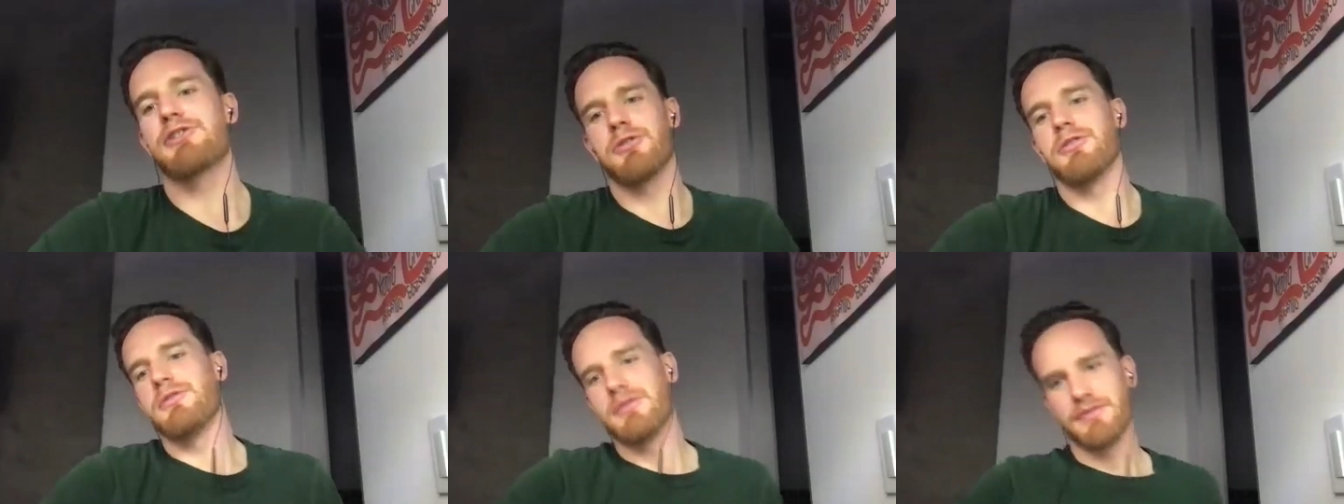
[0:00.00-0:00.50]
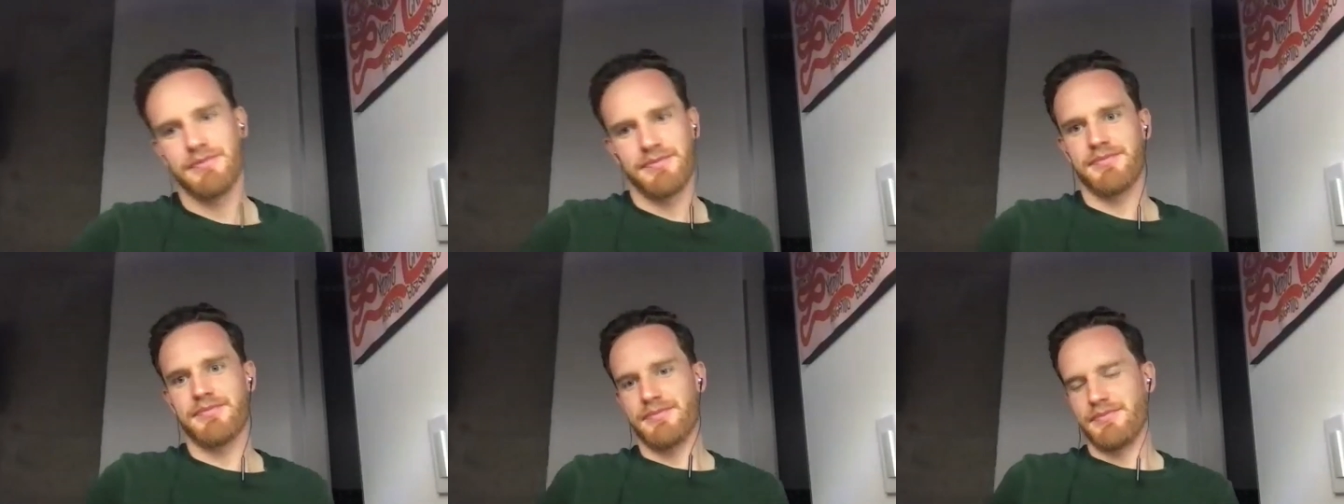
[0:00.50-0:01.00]
Yeah. So mm-hmm.
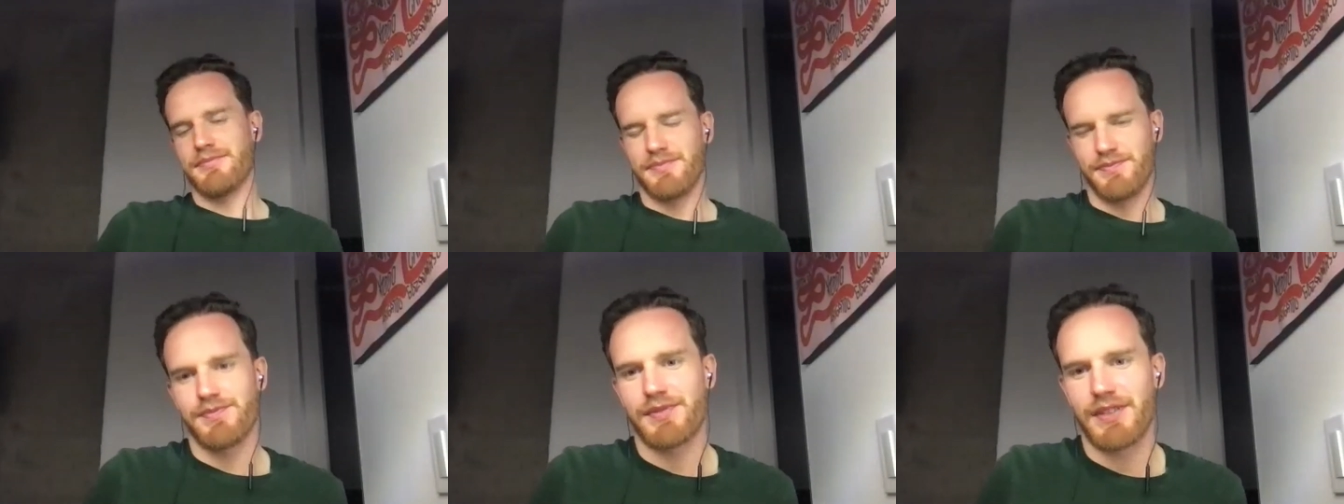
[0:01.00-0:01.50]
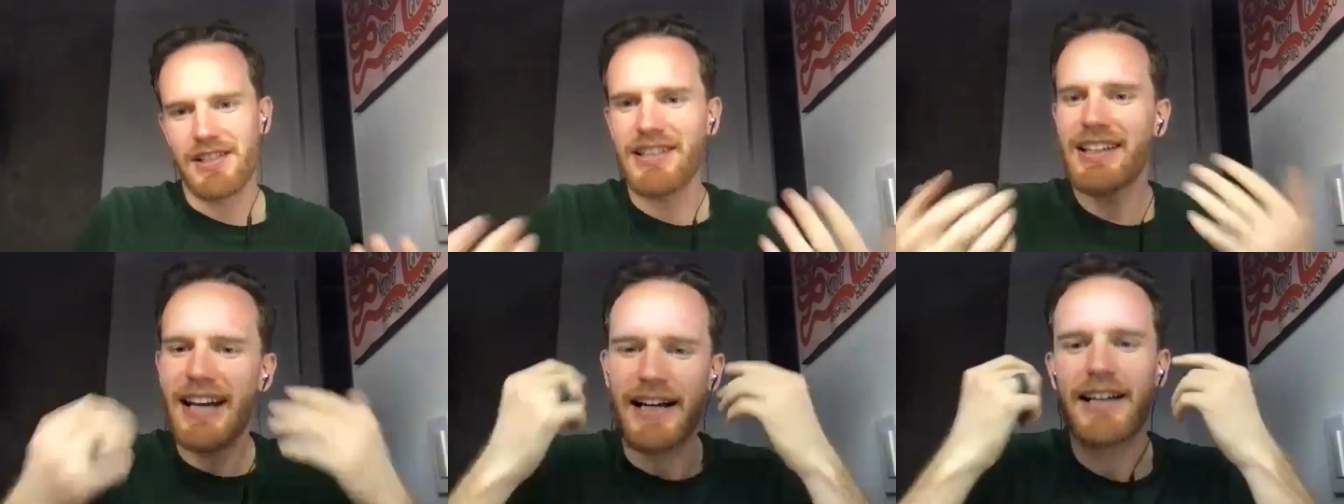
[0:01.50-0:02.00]
Mm-hmm.
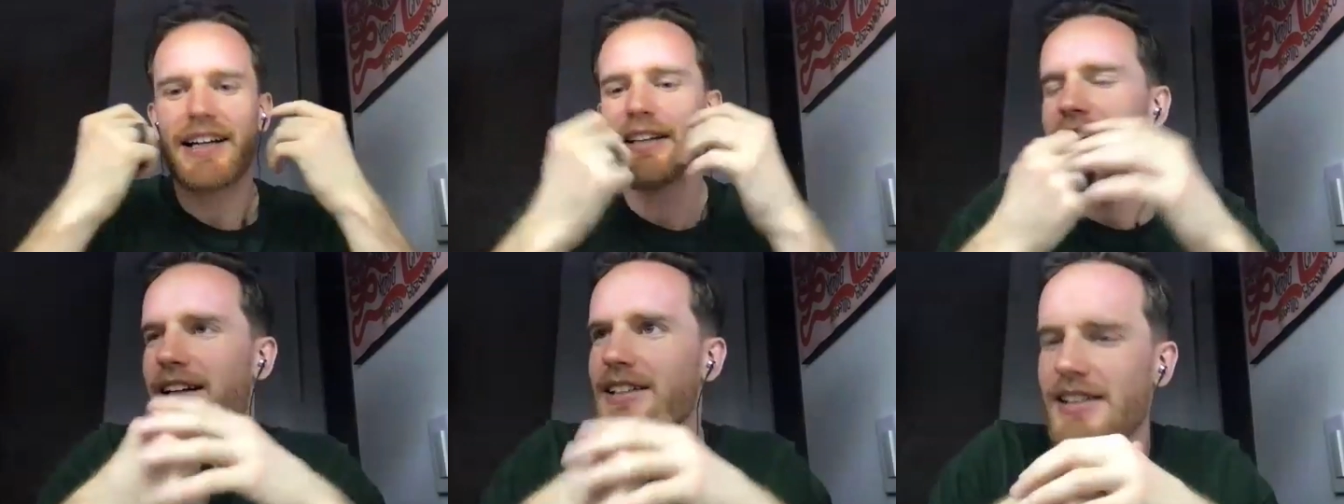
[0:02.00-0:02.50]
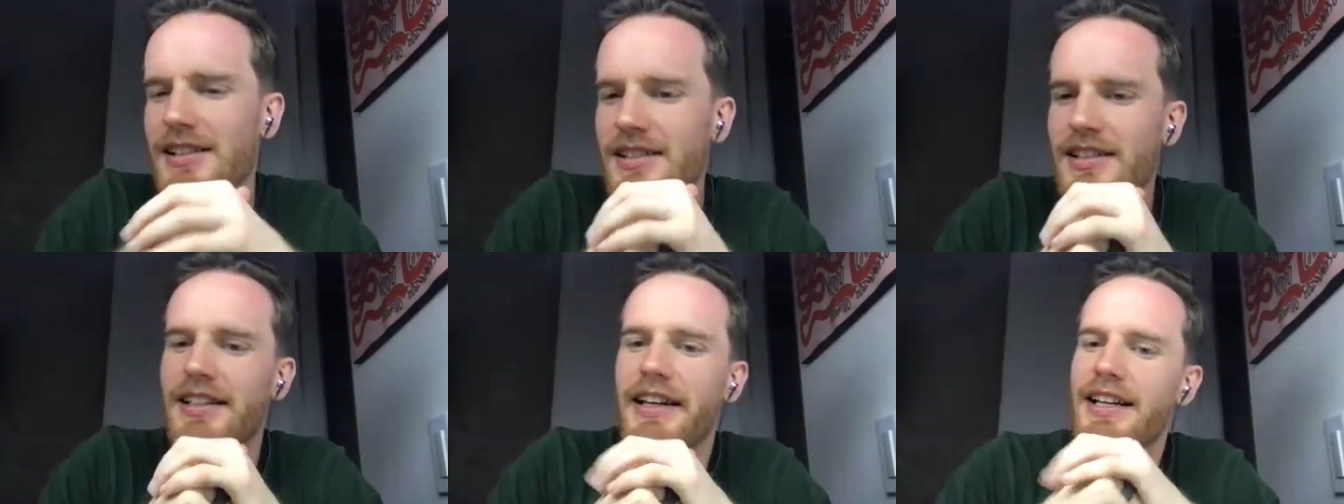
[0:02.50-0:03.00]
Yeah, yeah,
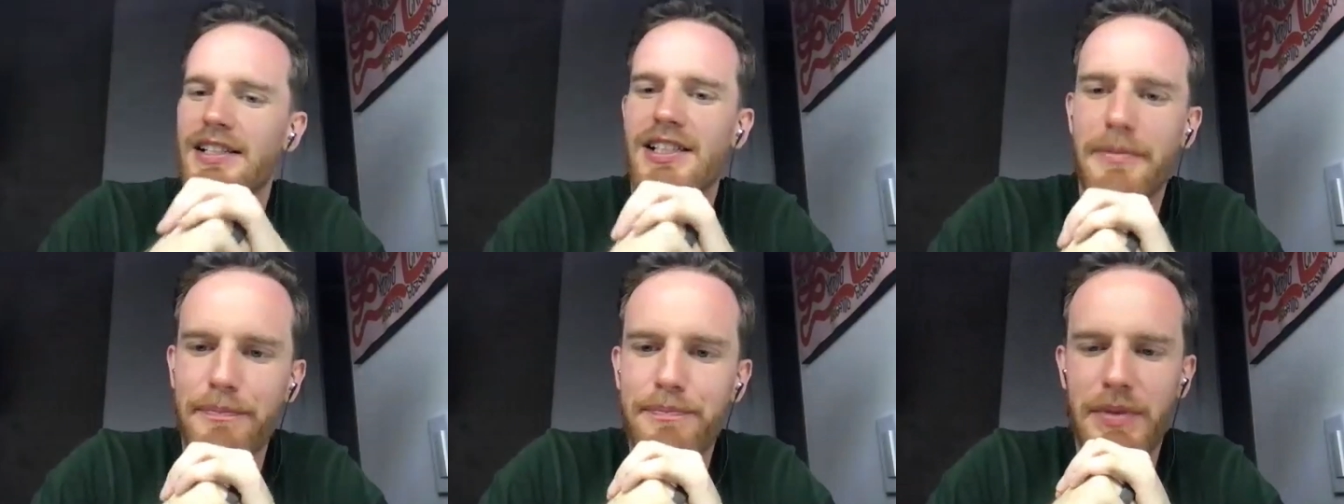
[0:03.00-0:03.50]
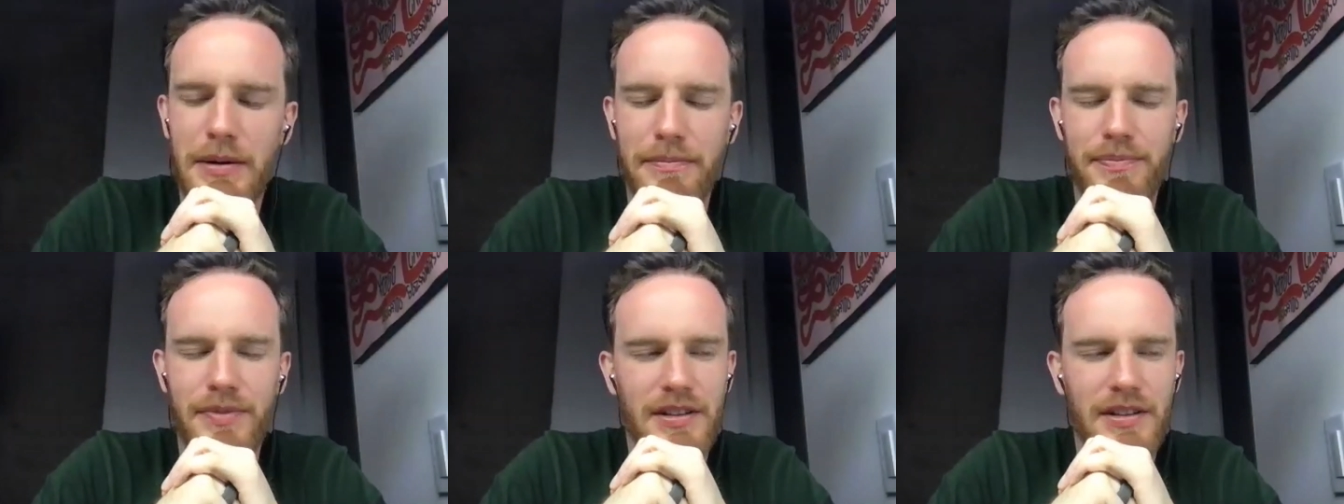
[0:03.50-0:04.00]
because I guess some
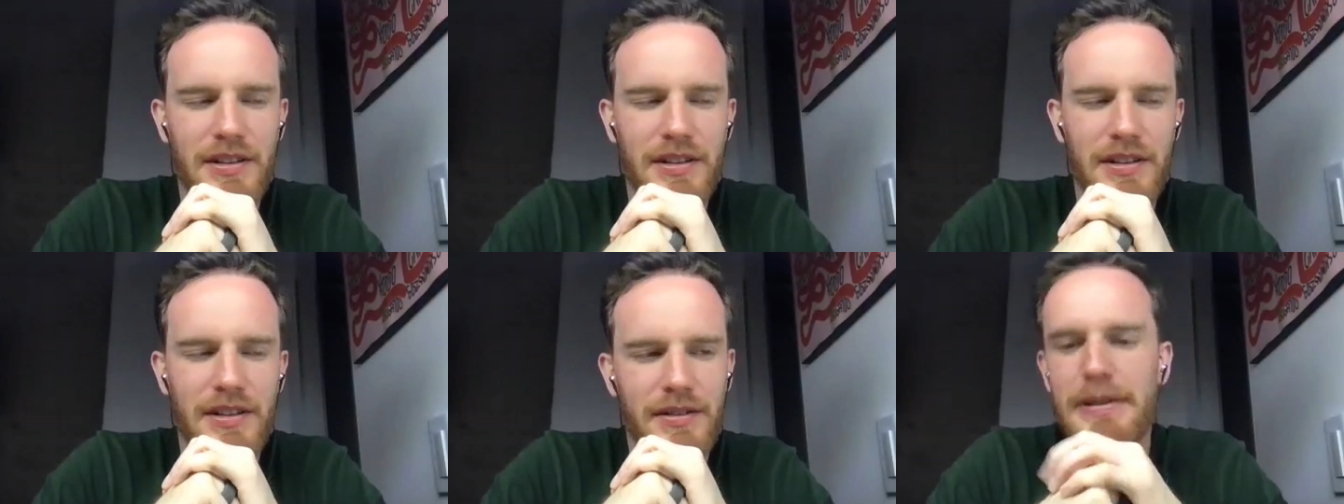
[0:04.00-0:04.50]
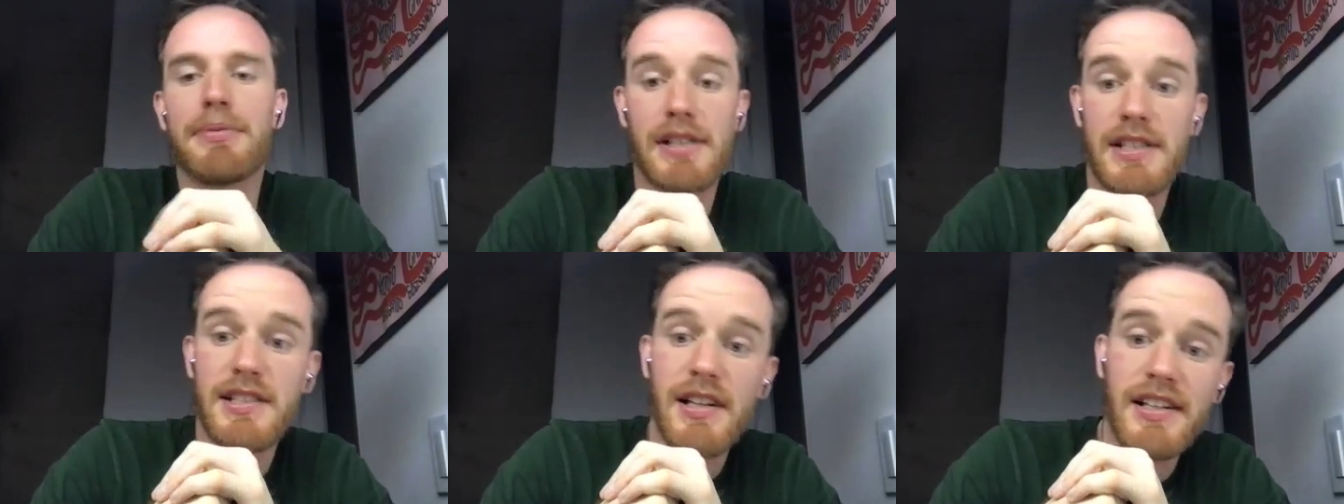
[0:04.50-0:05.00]

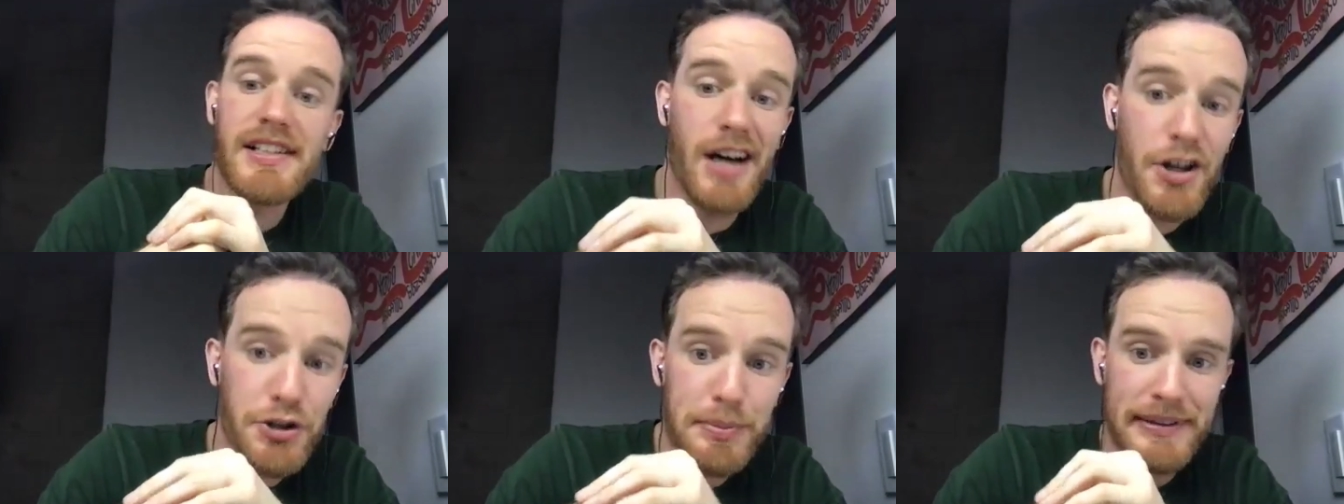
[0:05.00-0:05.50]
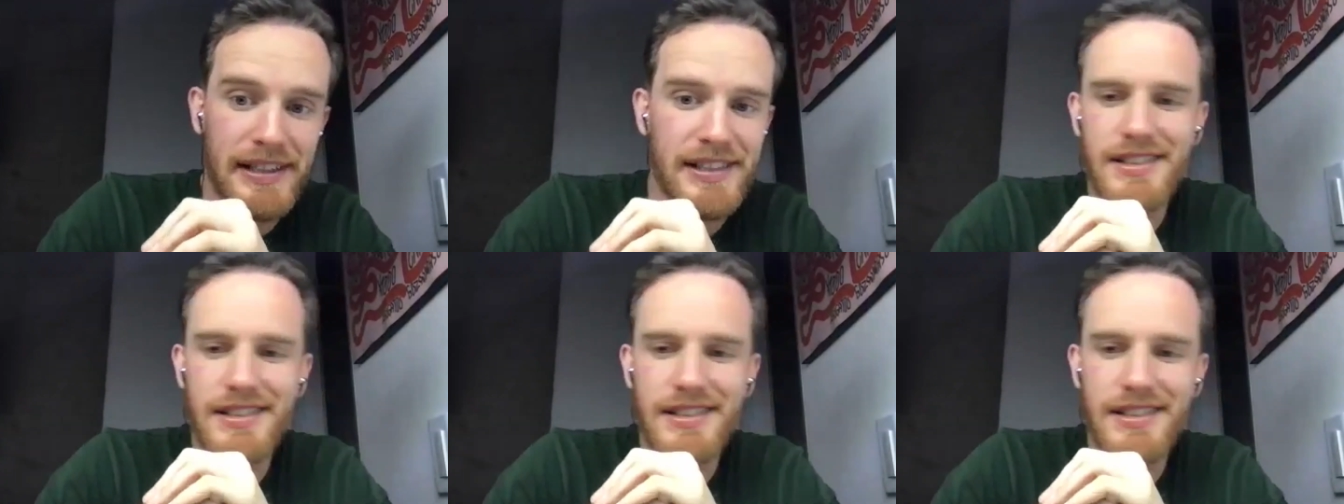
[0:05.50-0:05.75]
some people they study in other